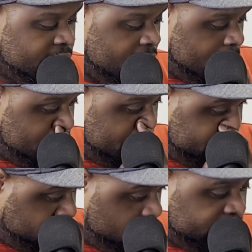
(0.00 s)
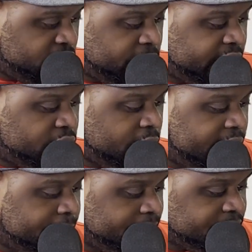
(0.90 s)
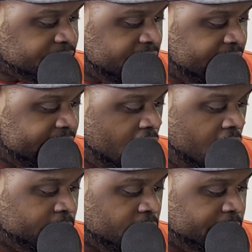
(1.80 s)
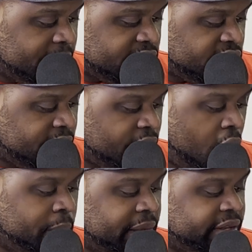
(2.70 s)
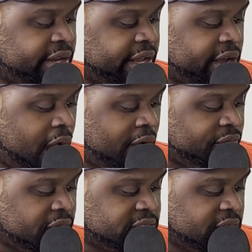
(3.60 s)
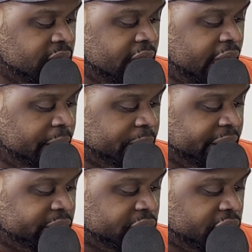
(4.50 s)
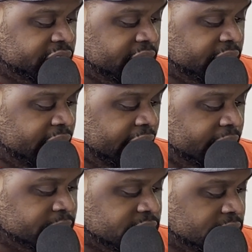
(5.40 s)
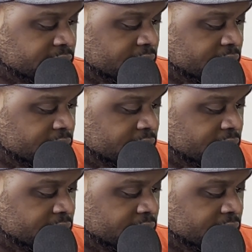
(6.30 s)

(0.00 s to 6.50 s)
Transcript: In 2023, he had an honorable mention of All Big Ten Conference. He played in 13 games.